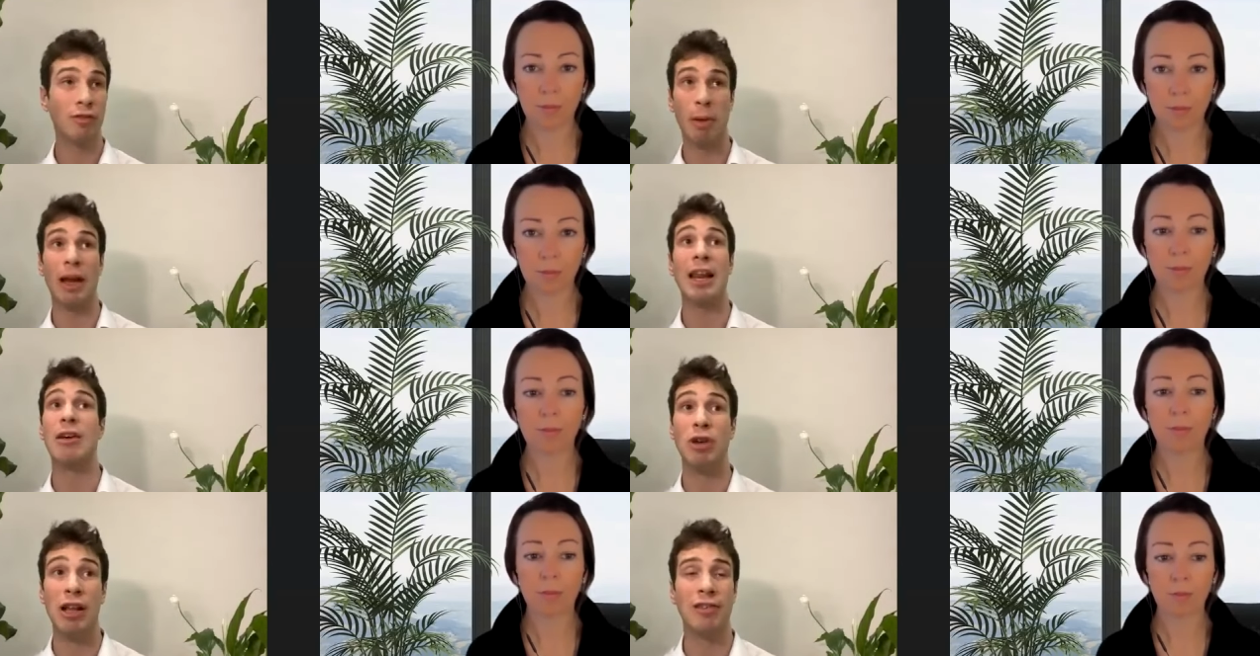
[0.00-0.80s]

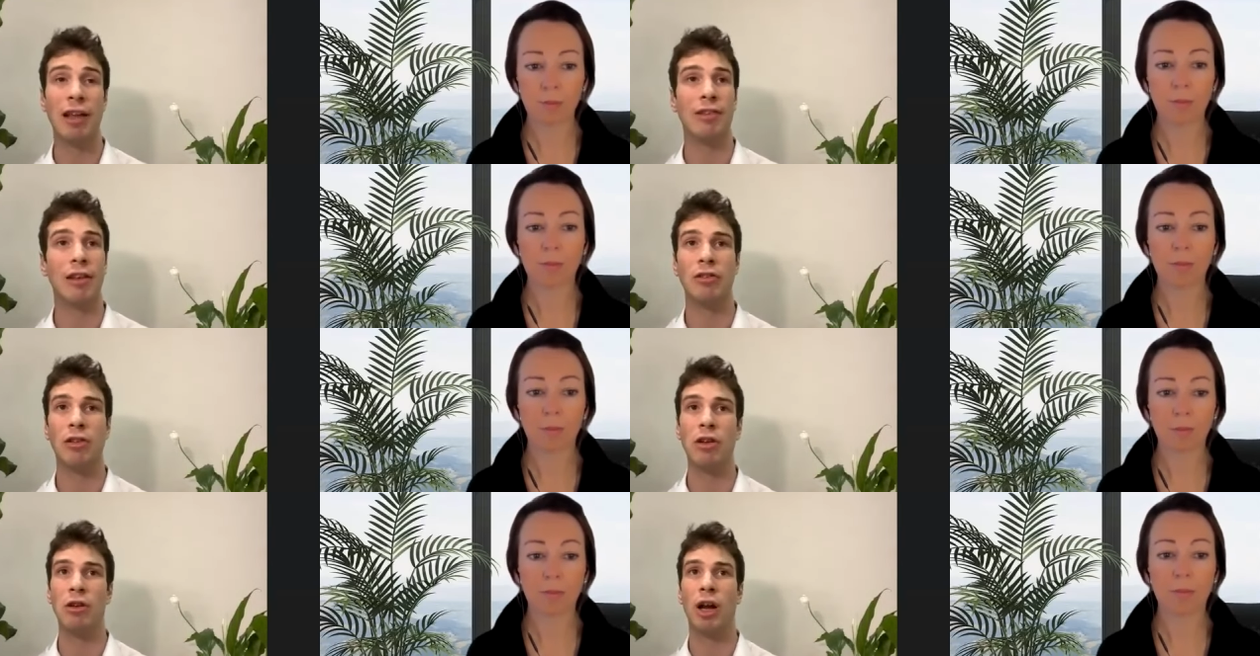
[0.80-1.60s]
Speaker 1: Typically, it really sits
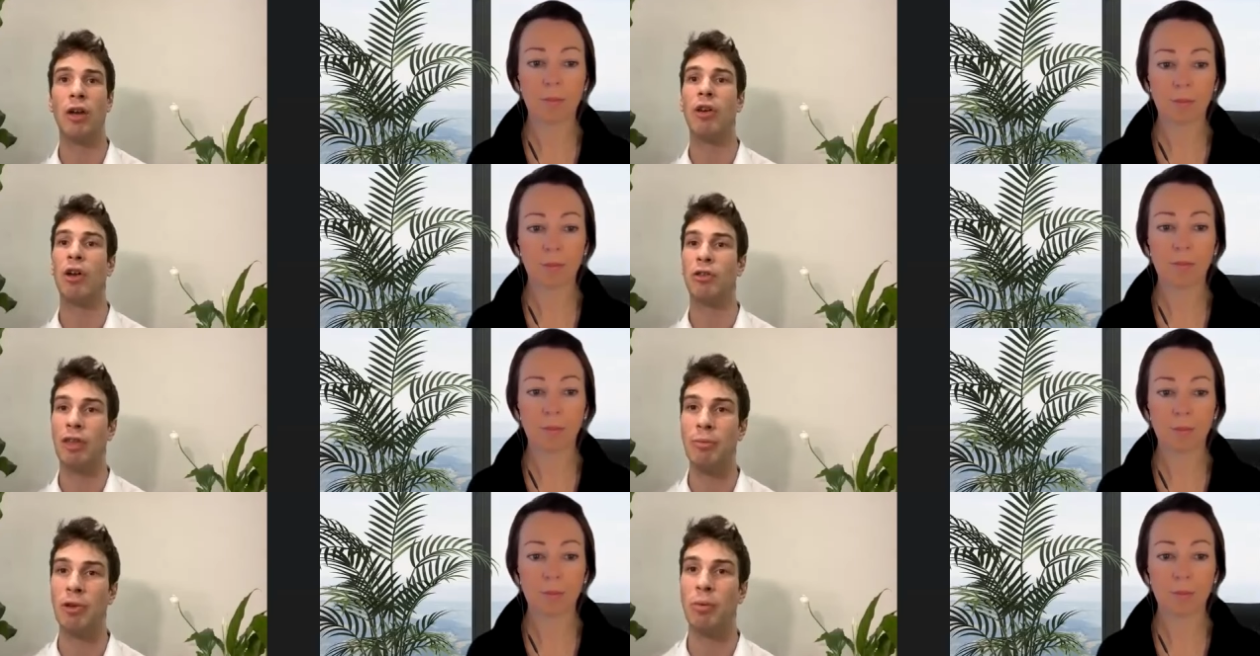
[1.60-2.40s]
into kind of a lot of
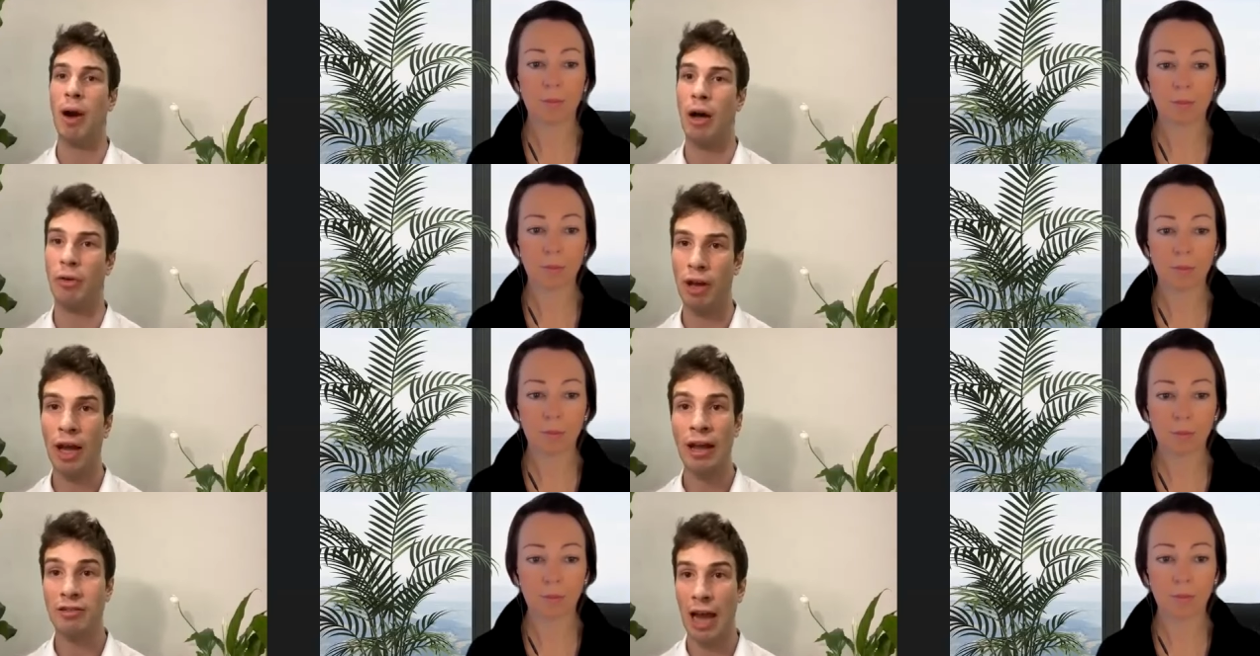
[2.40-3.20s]
themes around
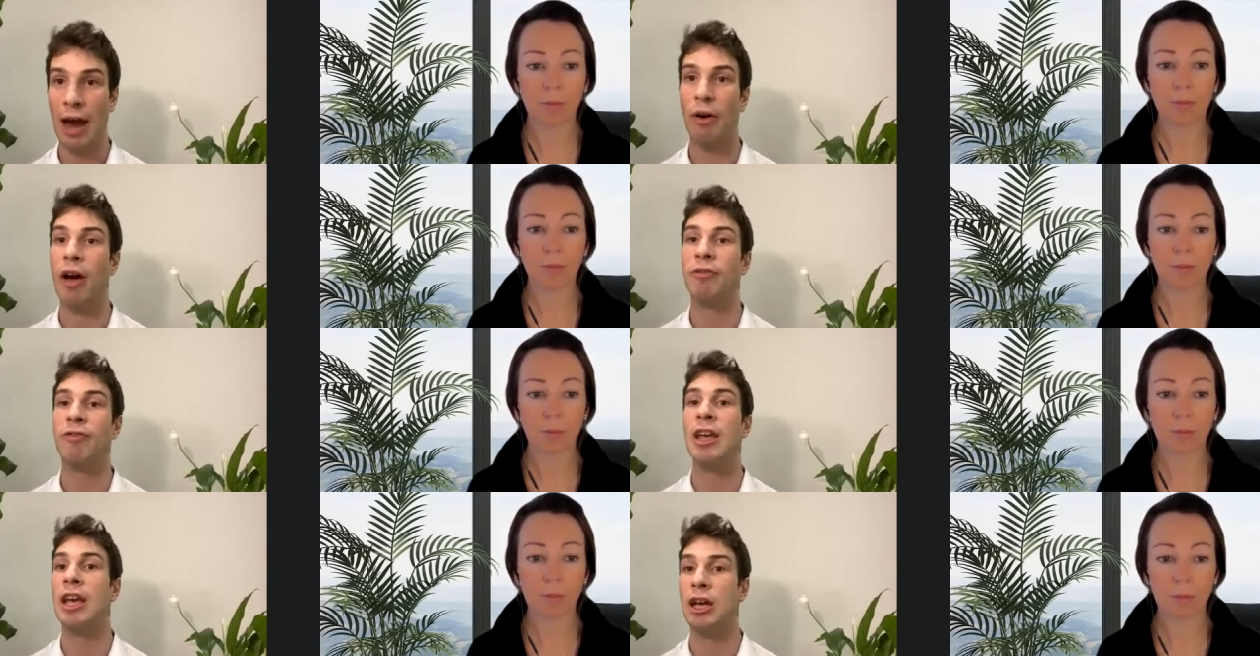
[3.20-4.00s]
terror,
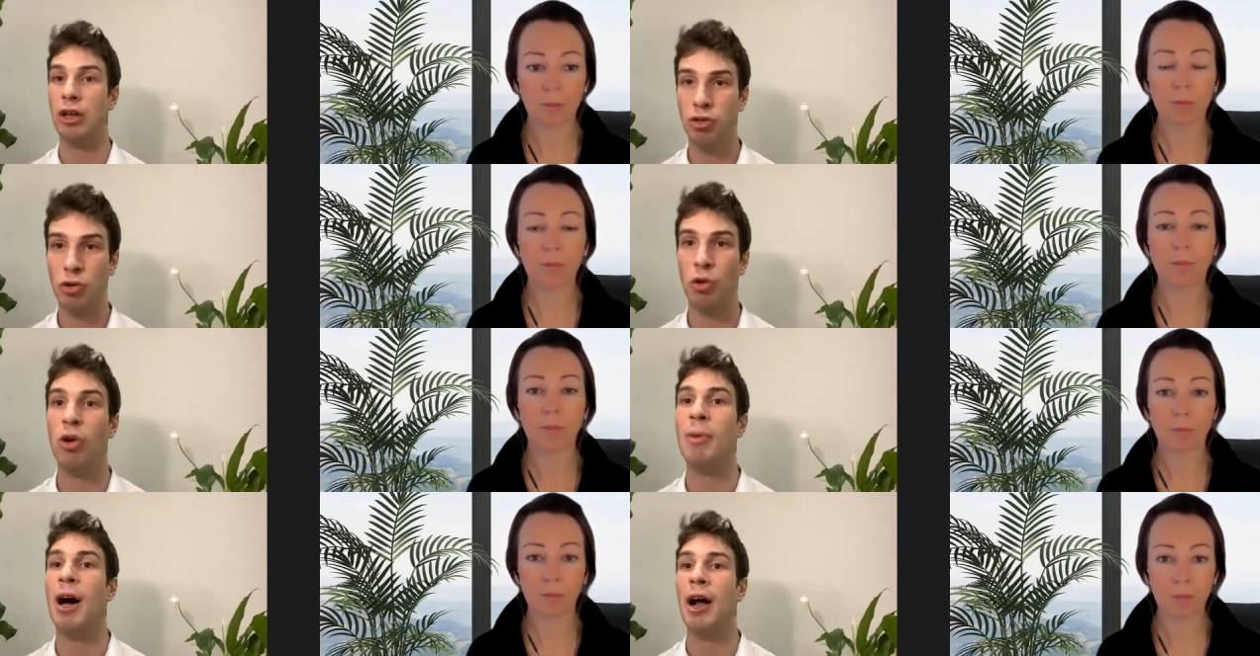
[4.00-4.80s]
fear,
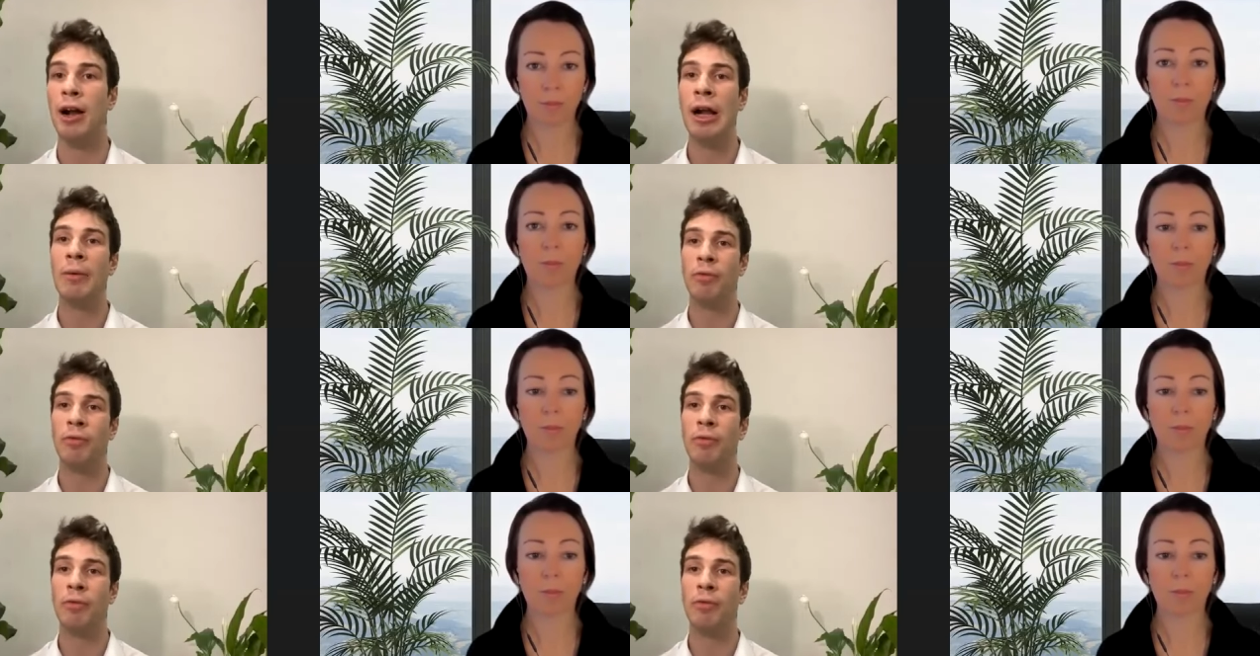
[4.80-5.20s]
trauma,